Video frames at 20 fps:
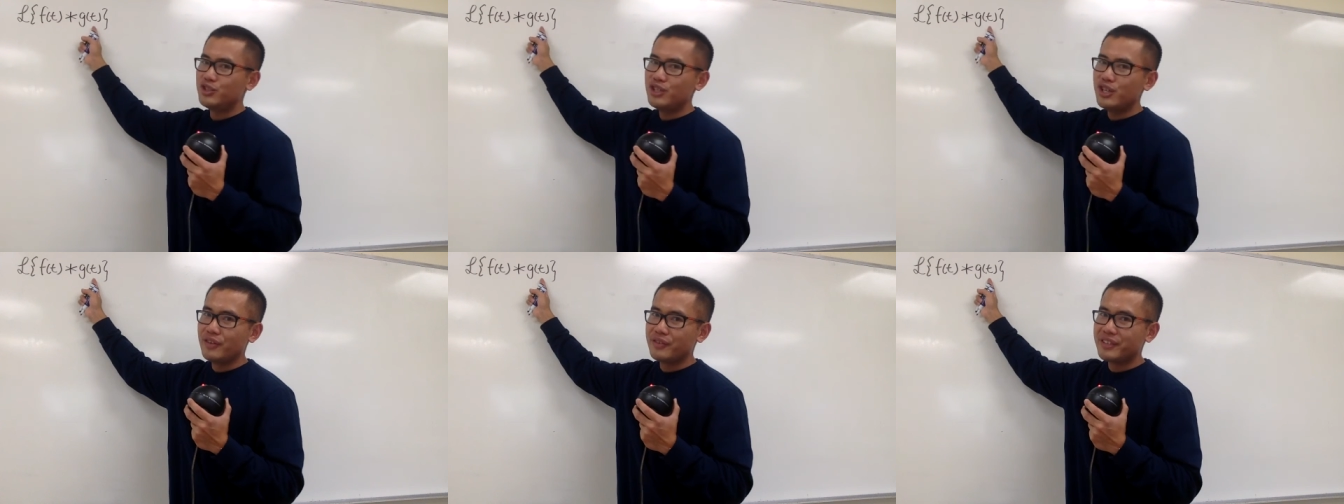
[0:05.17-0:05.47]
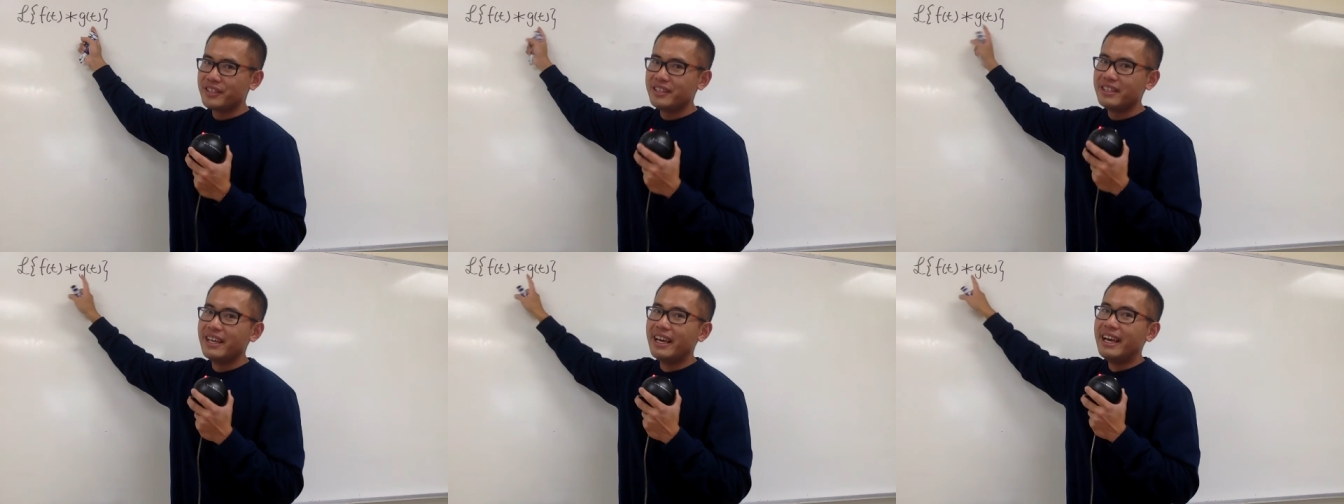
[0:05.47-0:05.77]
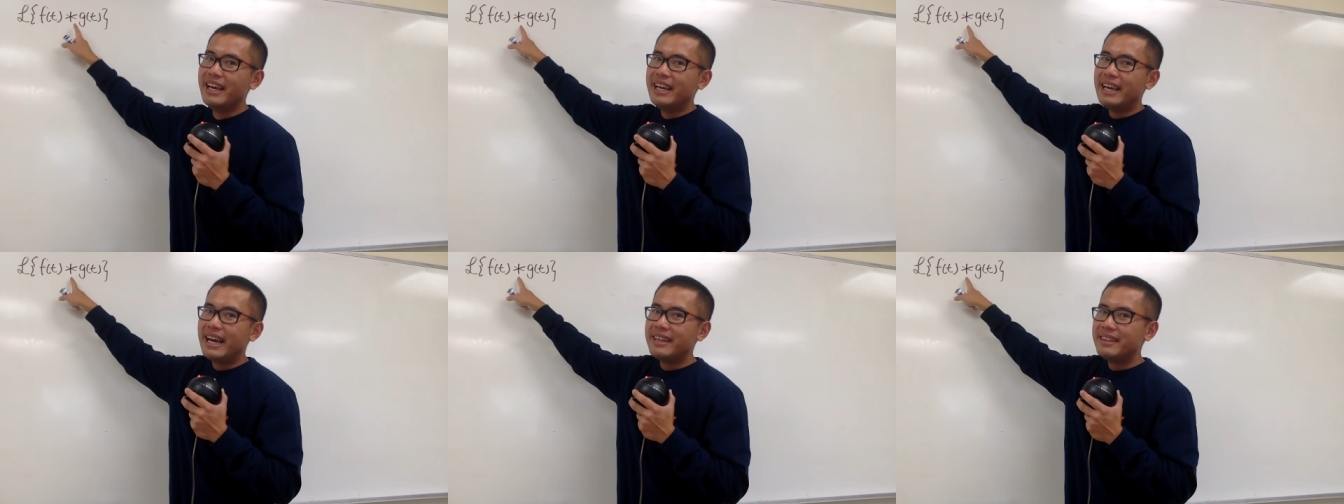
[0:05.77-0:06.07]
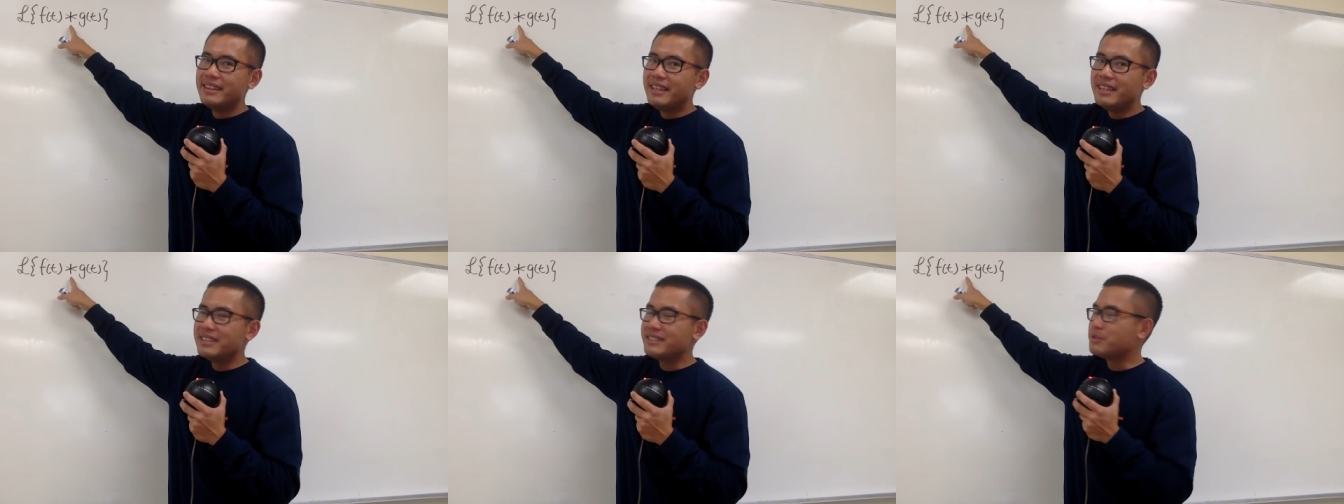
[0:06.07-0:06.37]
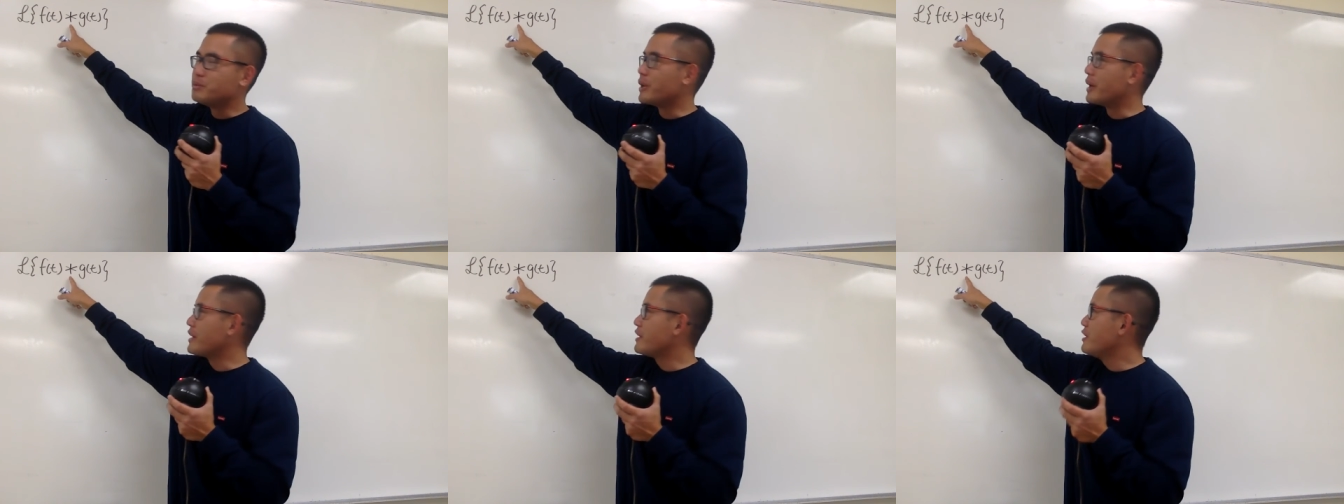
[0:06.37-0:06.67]
g of t. And
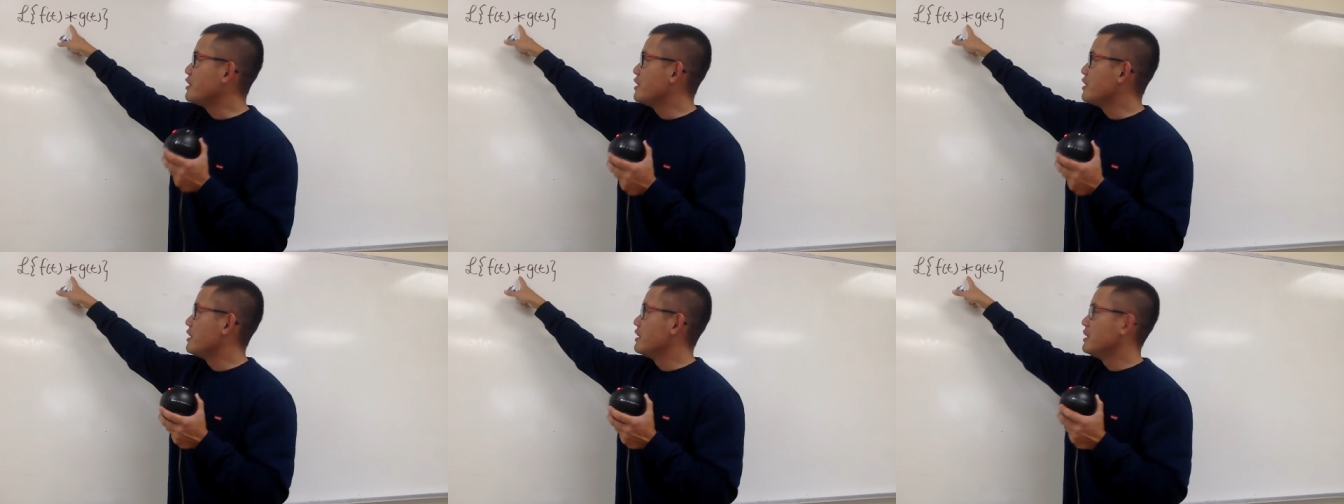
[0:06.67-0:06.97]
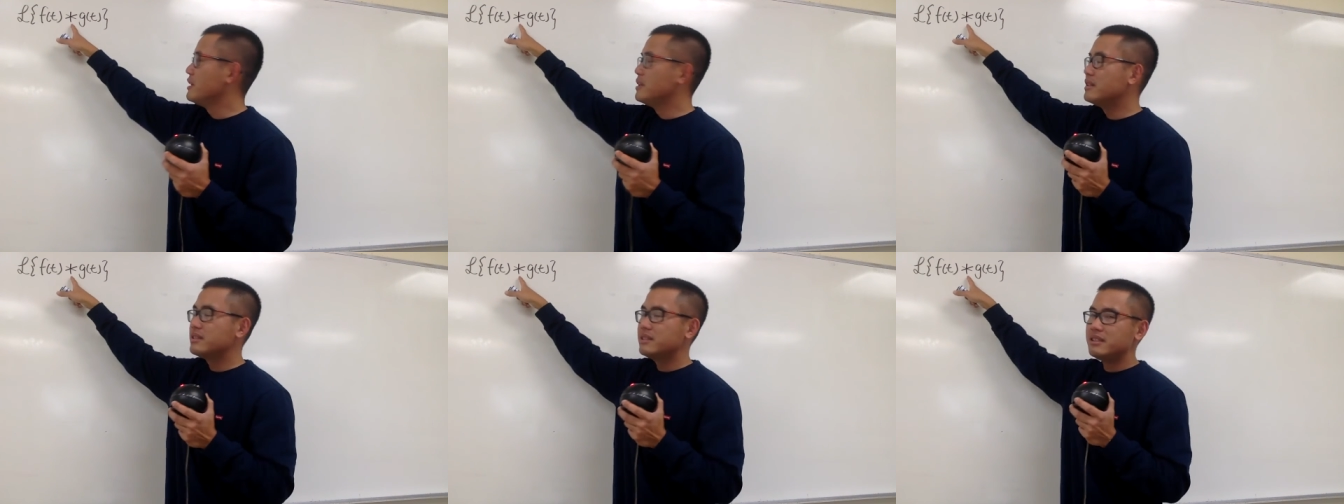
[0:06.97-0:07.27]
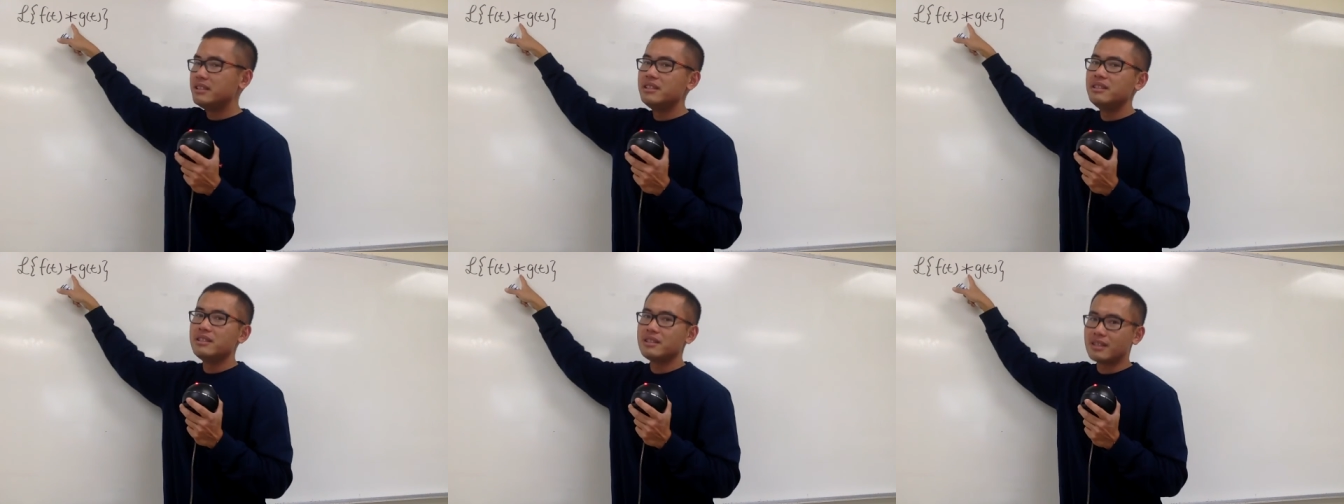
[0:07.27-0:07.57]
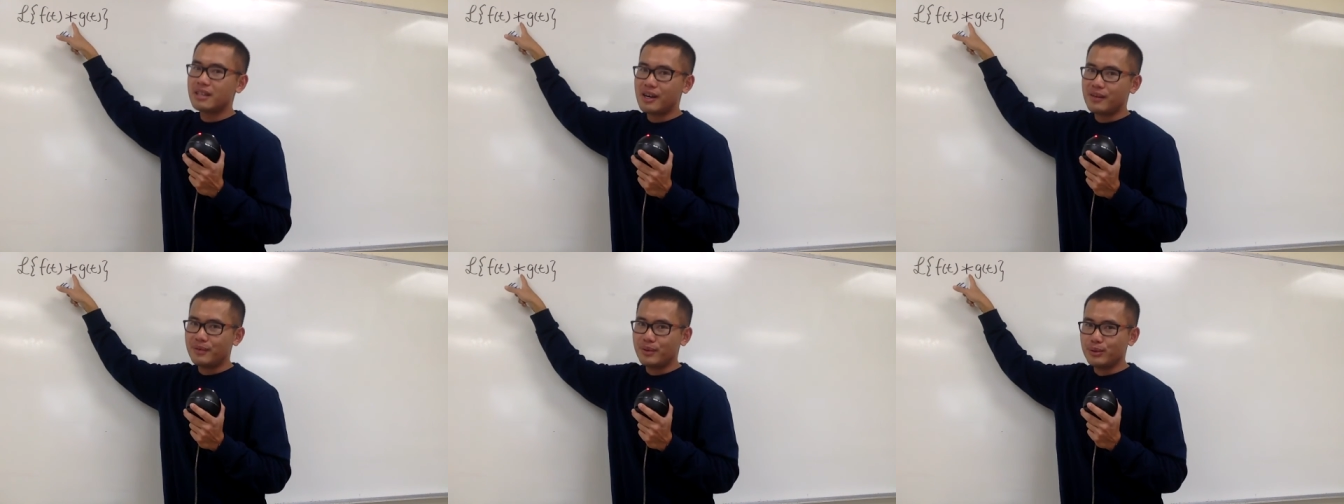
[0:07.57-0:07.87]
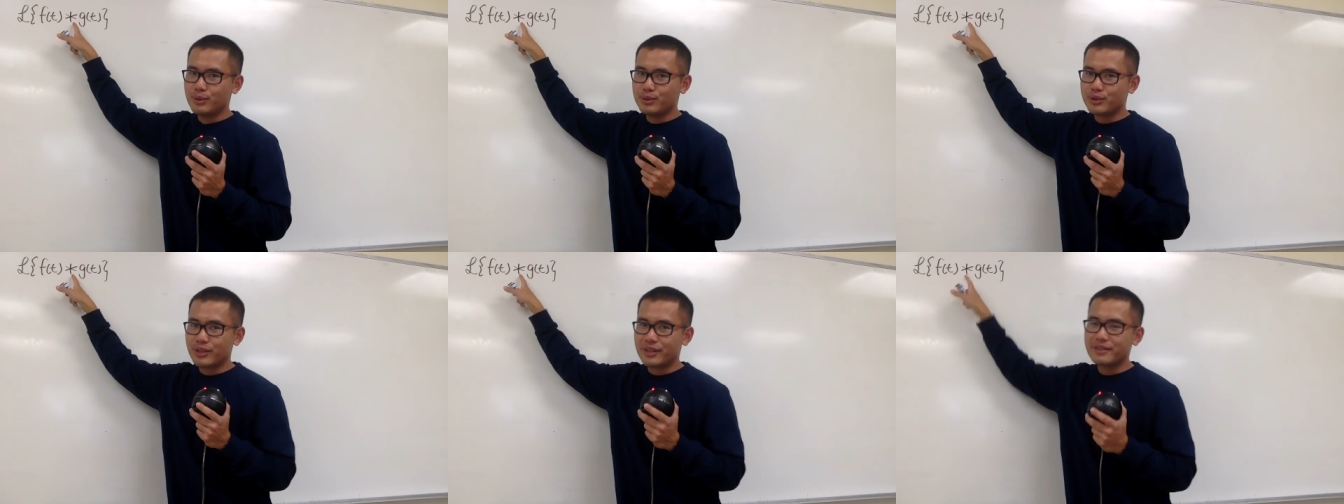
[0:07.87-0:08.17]
this right here is the
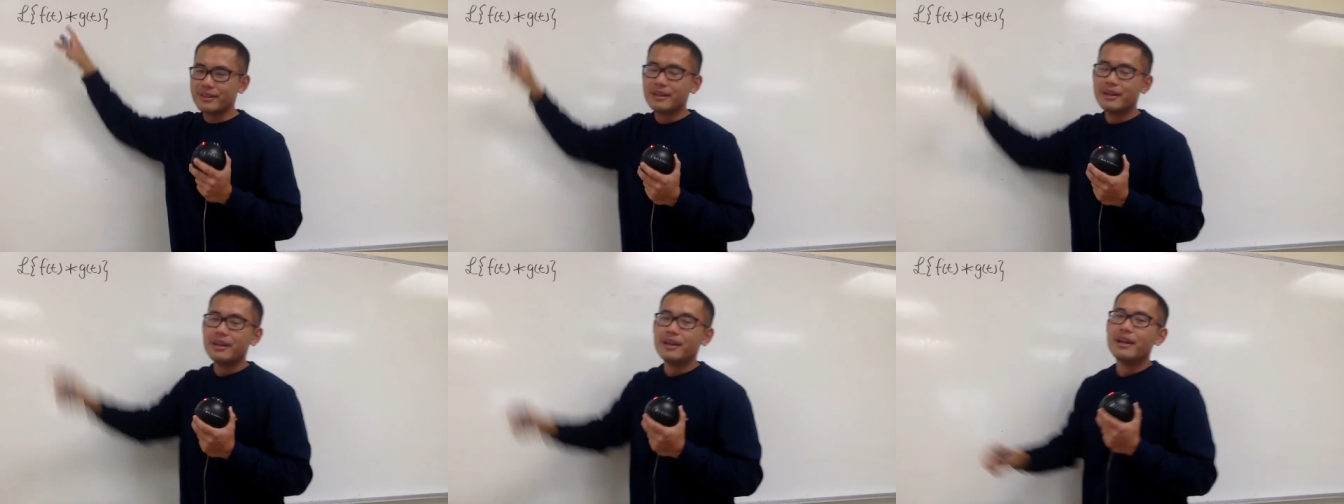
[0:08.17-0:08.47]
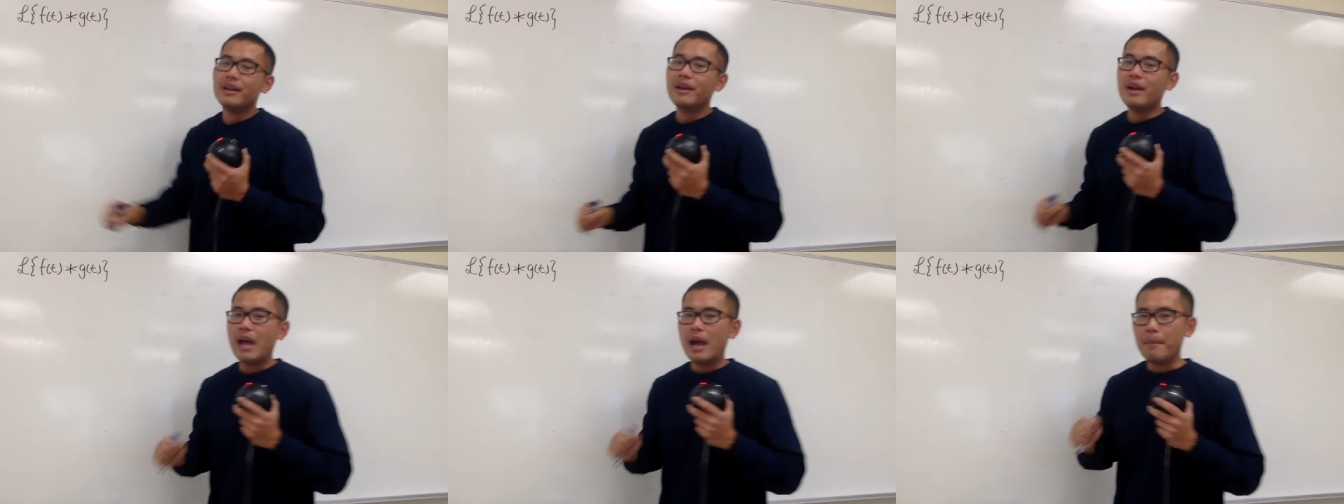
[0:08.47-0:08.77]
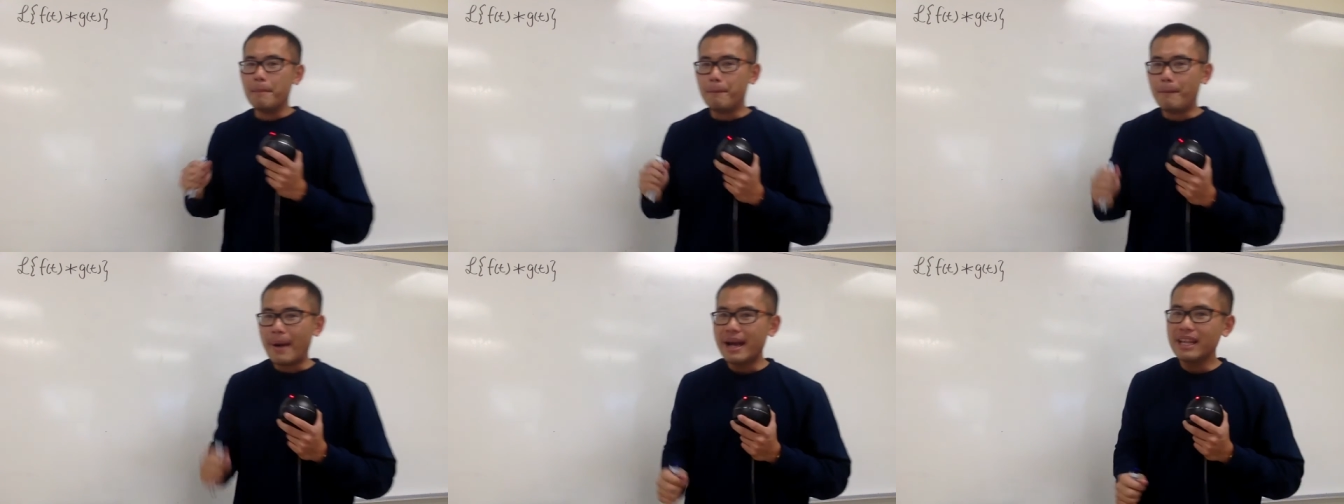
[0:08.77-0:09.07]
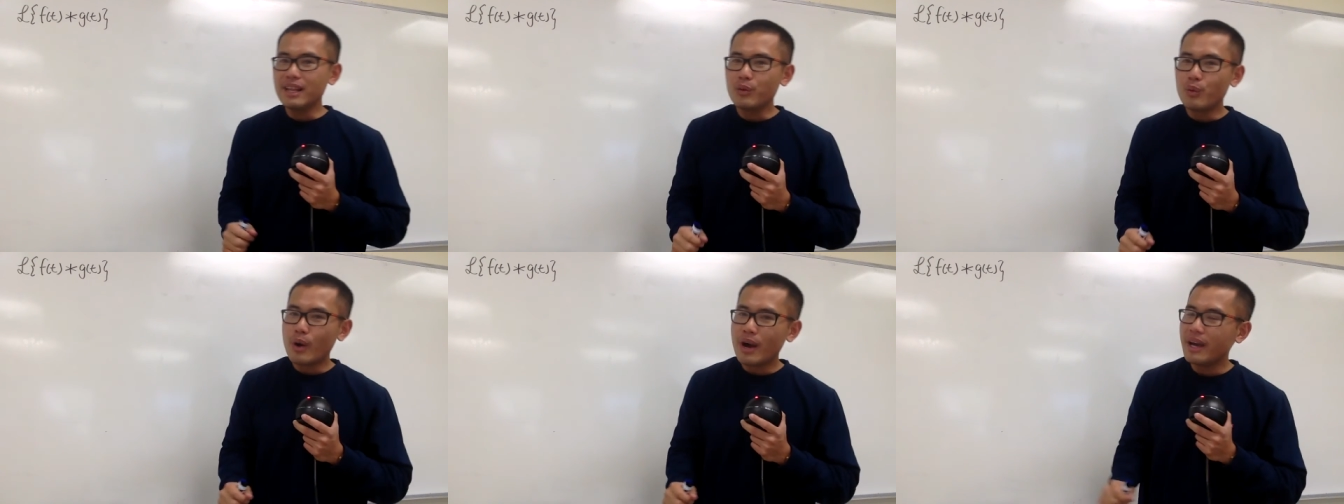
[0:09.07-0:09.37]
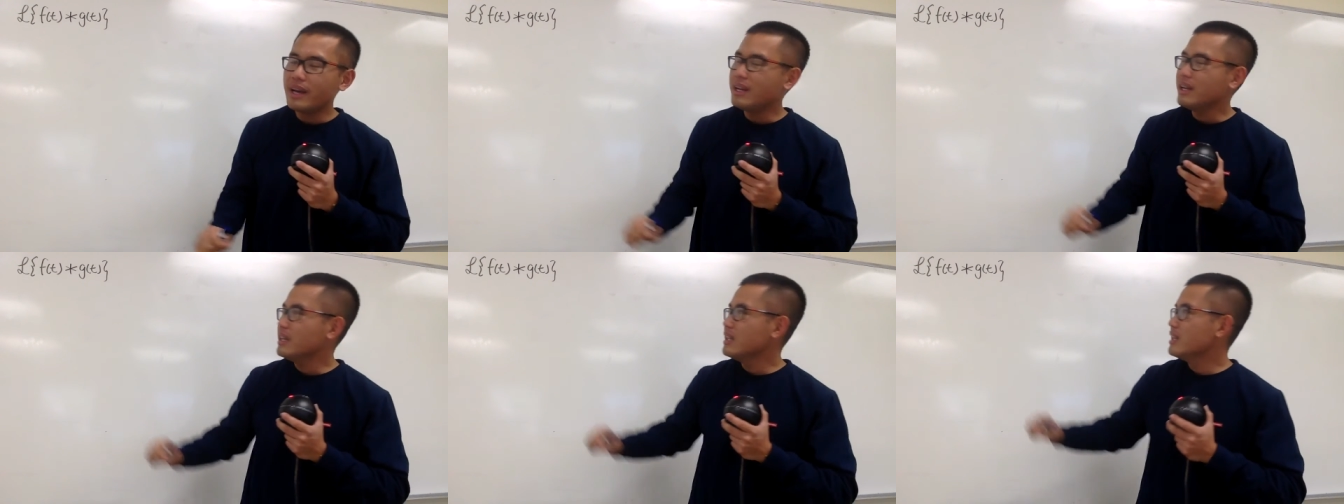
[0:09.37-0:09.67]
convolution. And by the way,